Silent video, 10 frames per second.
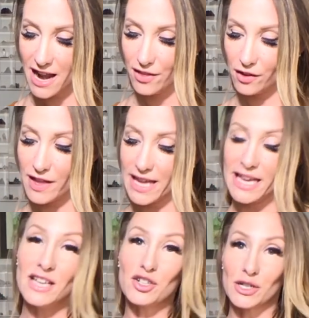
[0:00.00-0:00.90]
And they're like
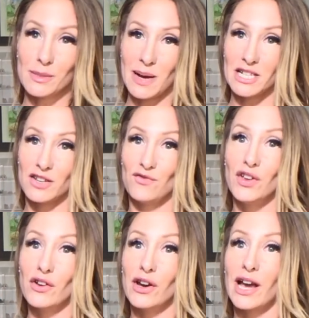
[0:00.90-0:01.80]
introspection,
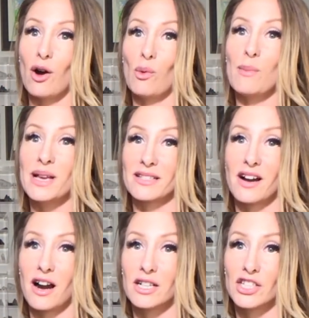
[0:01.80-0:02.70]
figuring out what makes our
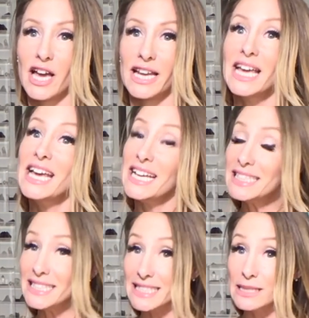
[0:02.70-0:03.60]
heart shine.
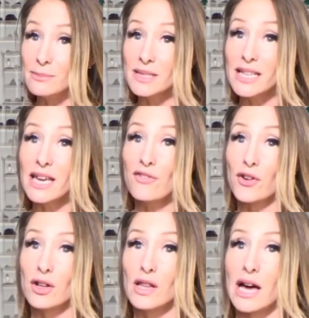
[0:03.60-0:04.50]
It seems like for
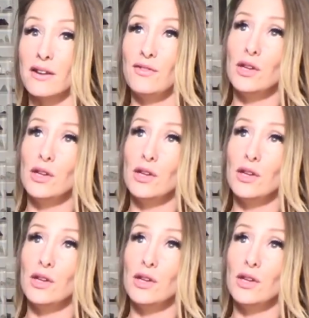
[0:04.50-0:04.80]
a lot of